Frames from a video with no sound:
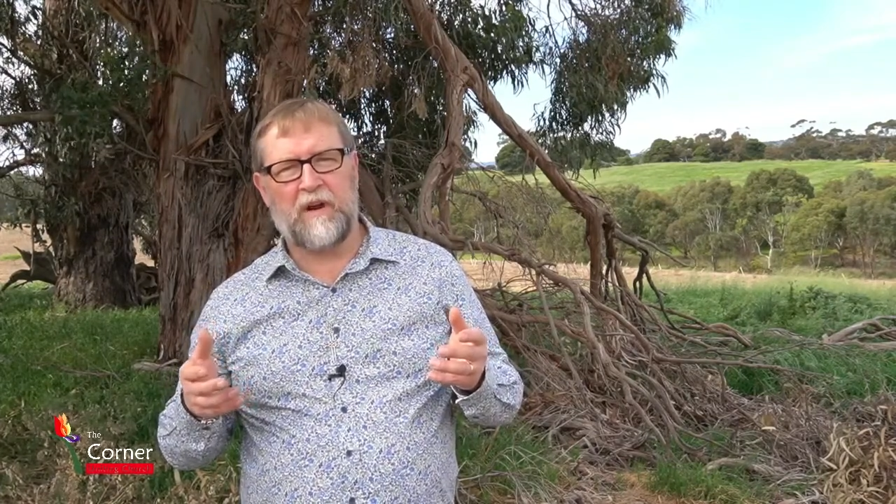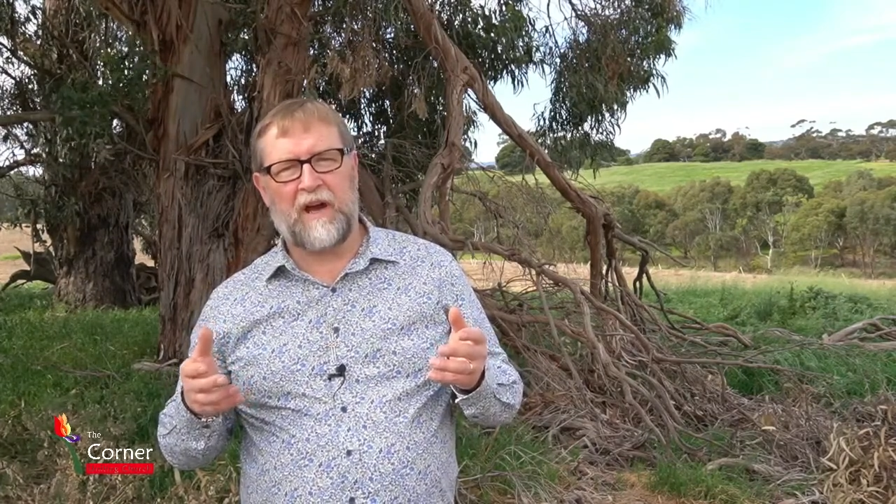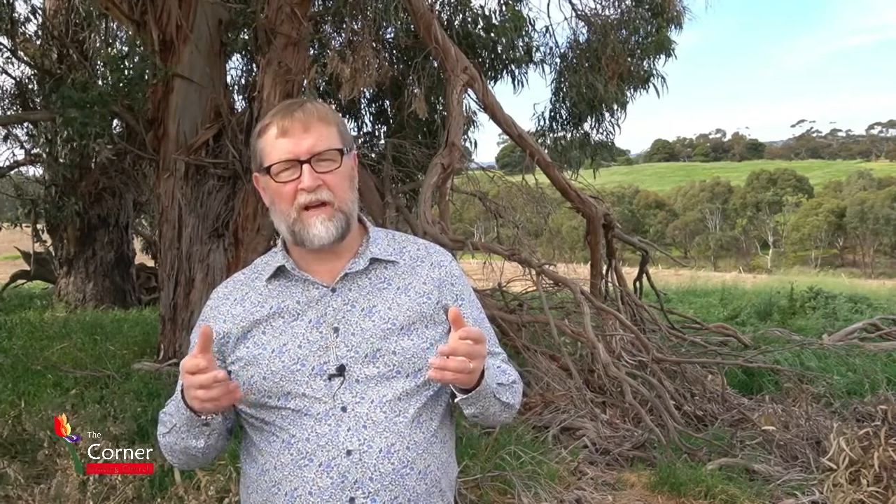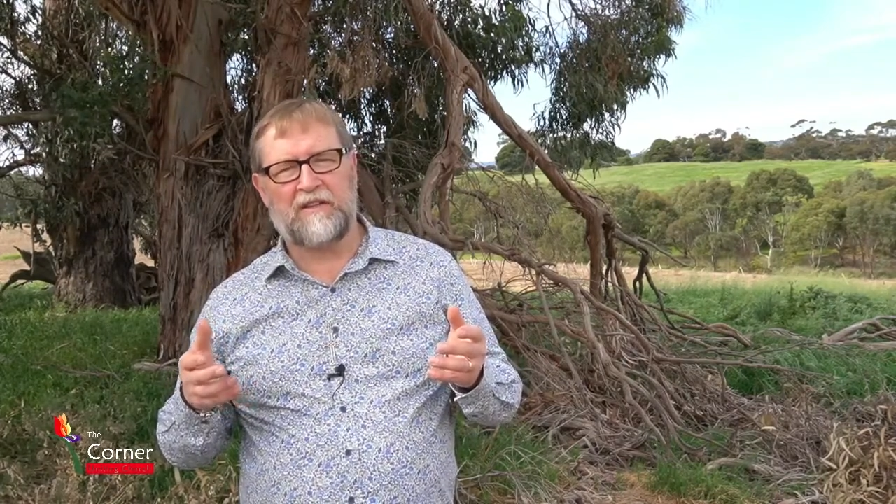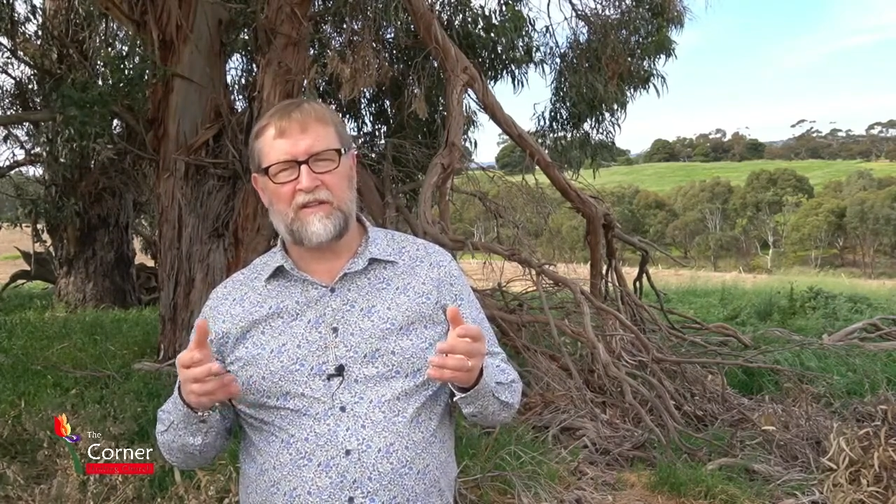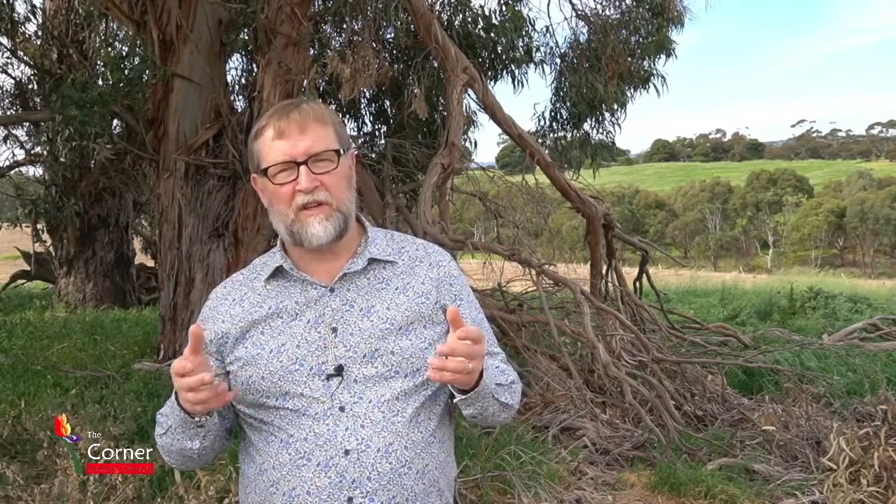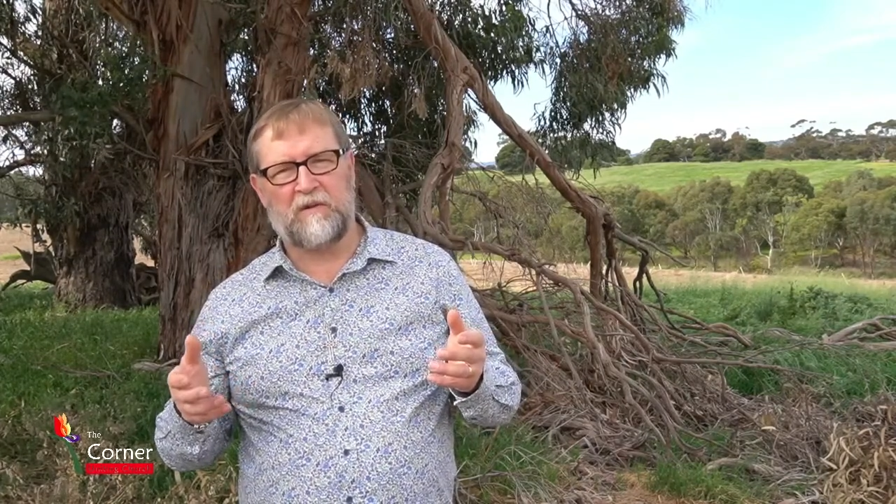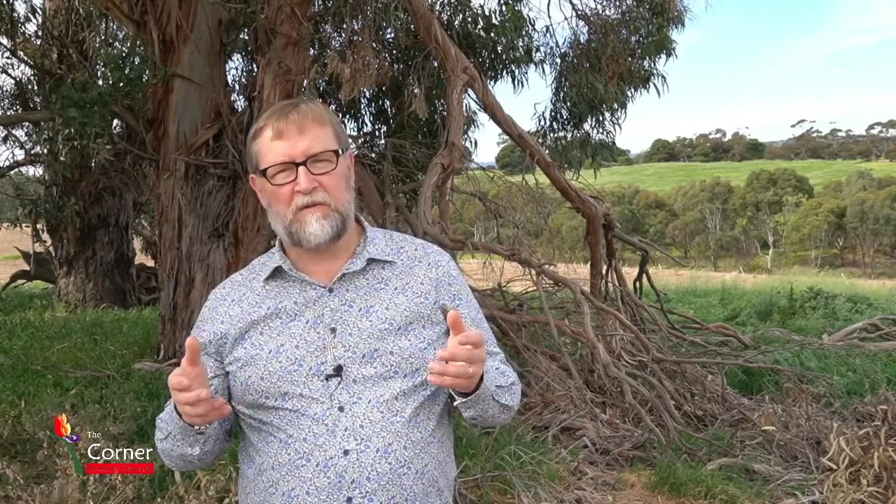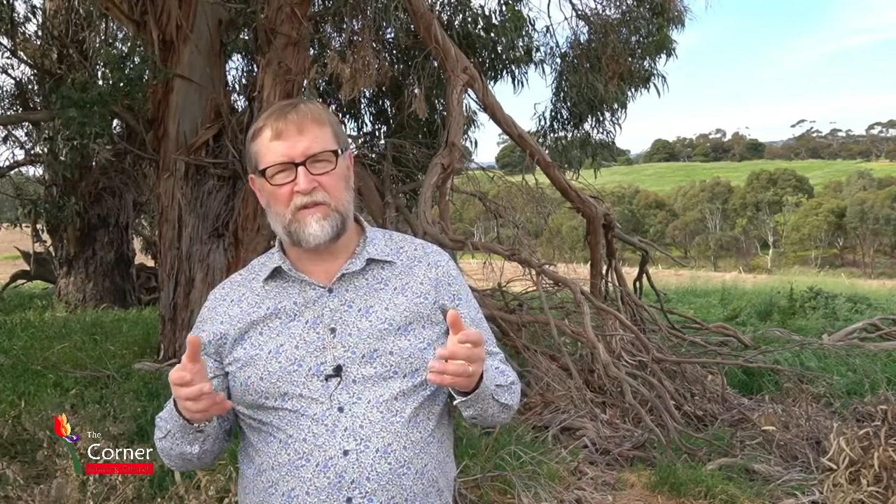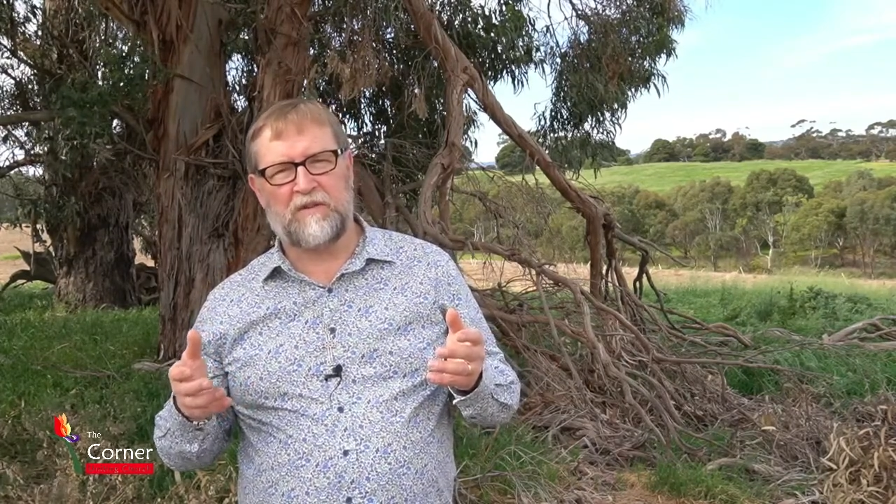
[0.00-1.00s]
our
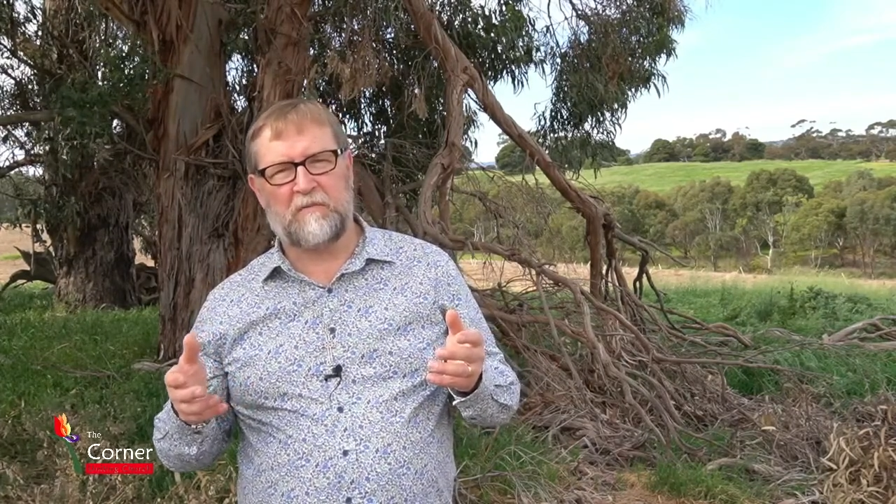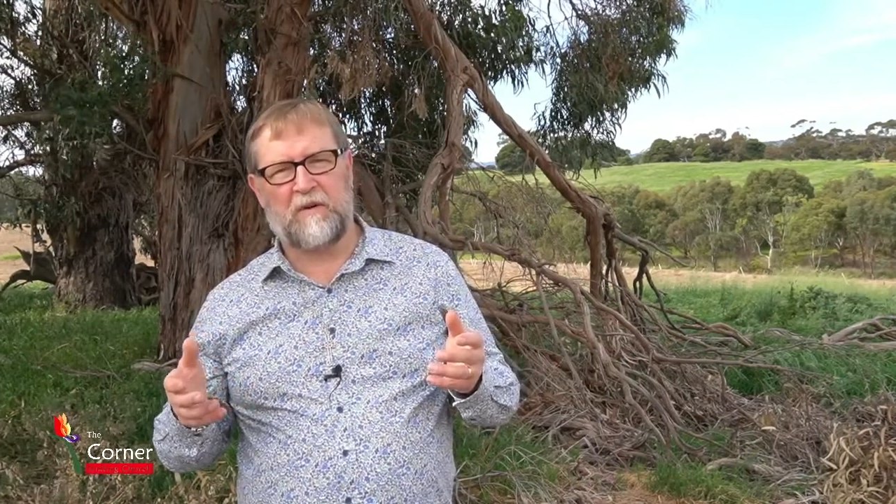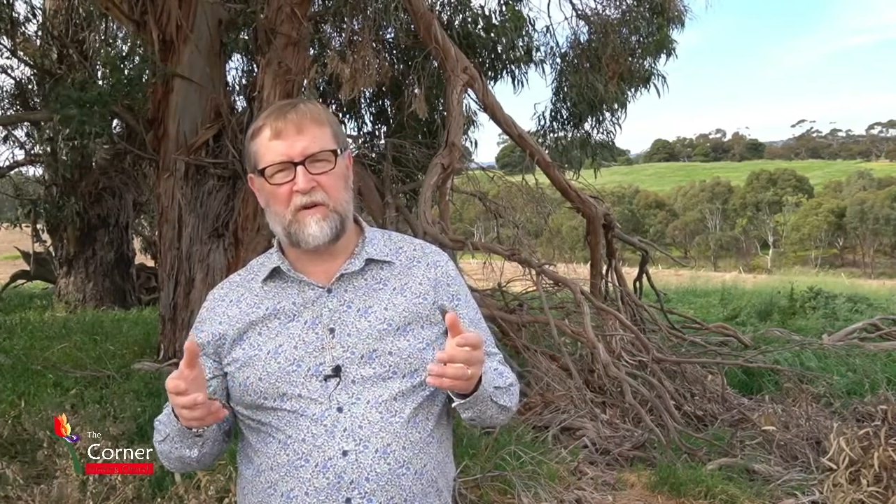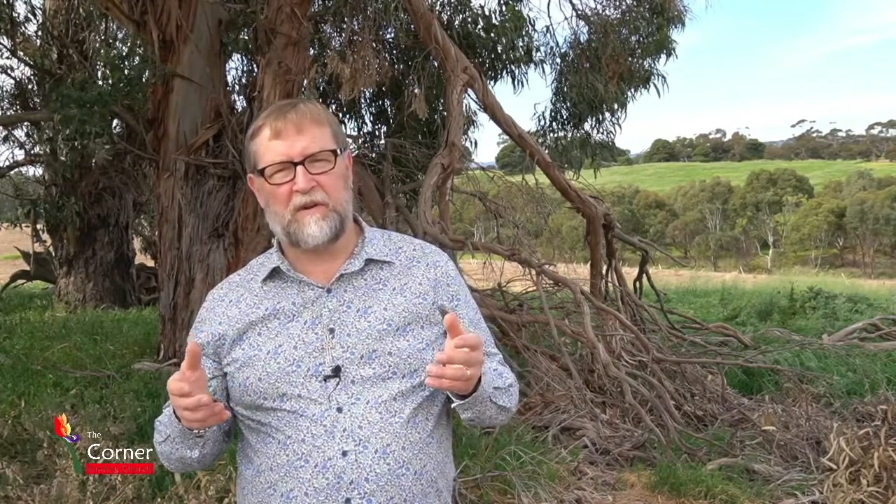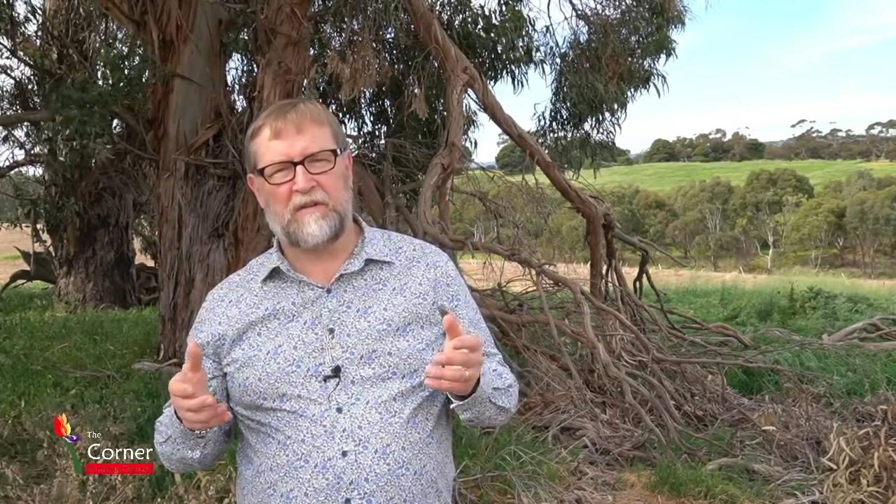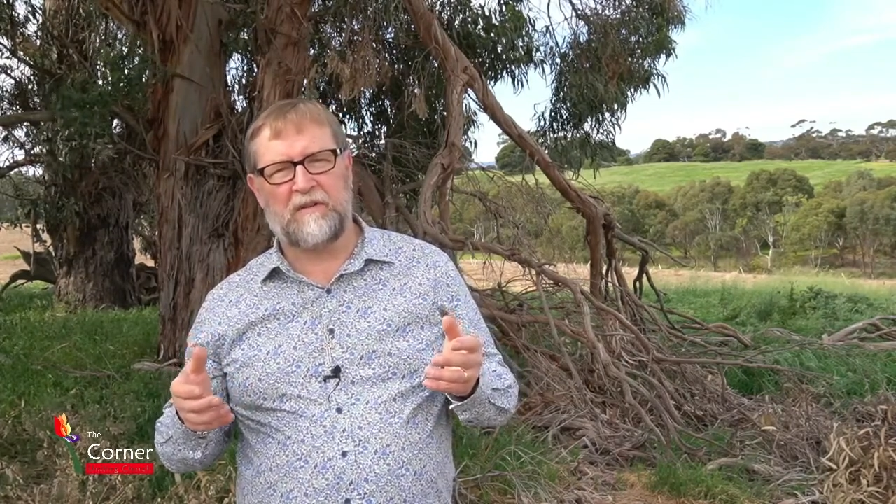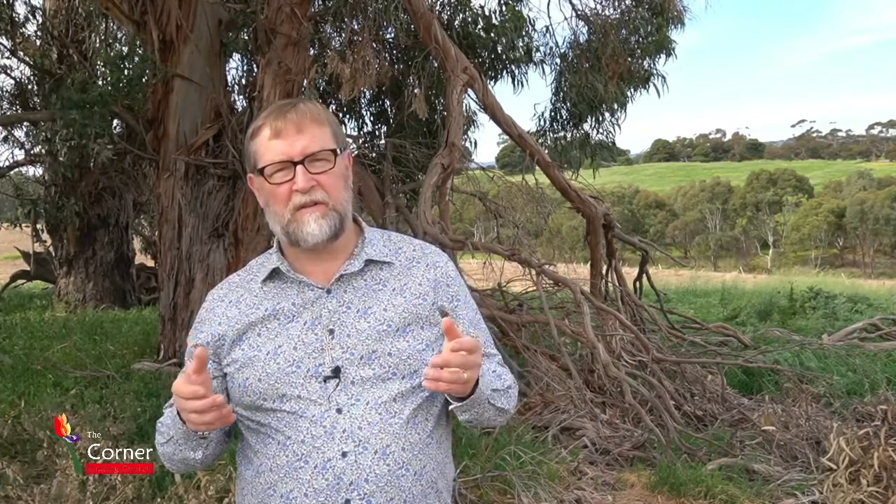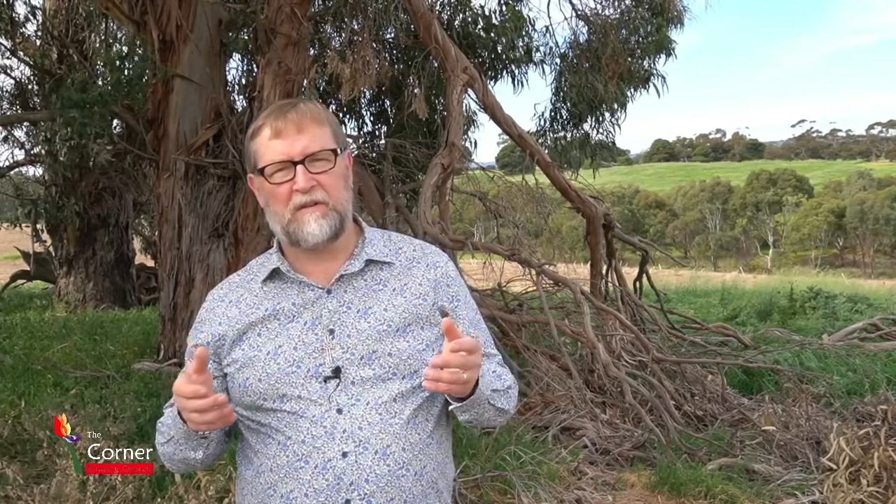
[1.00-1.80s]
shelters upon it.